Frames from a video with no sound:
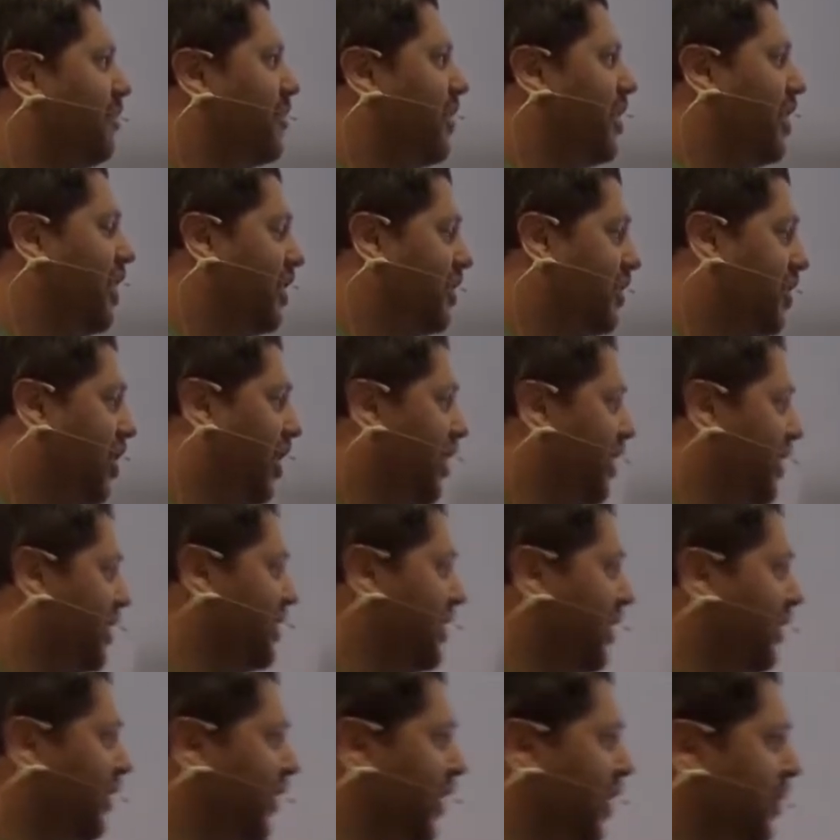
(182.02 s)
It's called a
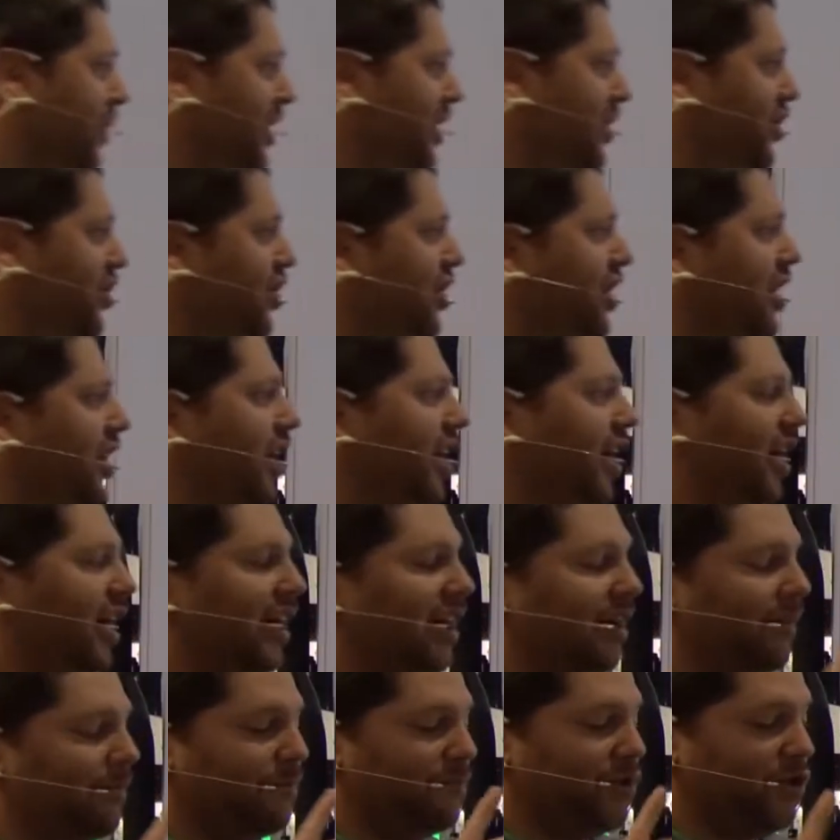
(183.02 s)
SIF image.
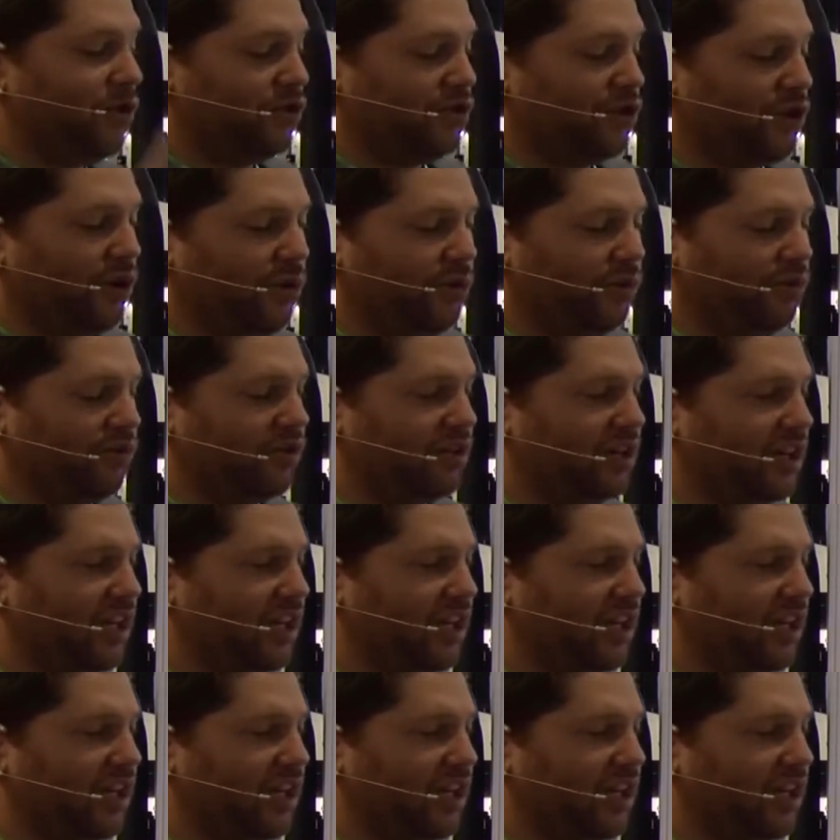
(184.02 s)
You don't